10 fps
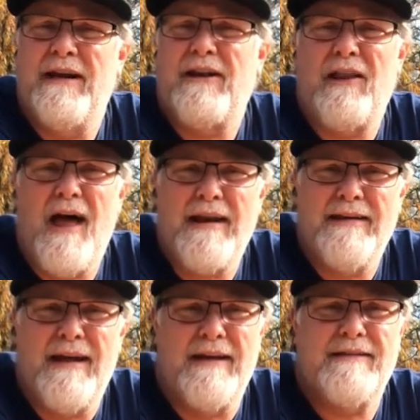and a lot
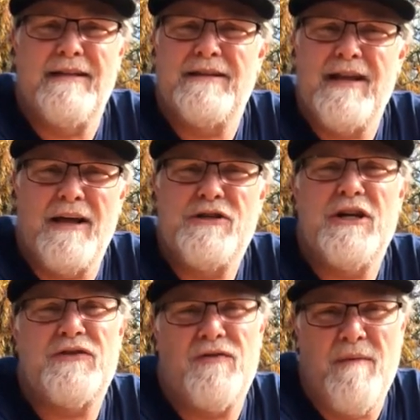of dust. It's not
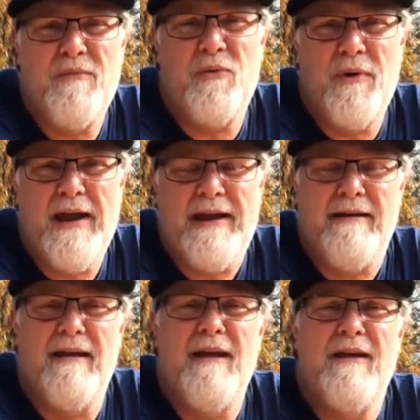just from the rain.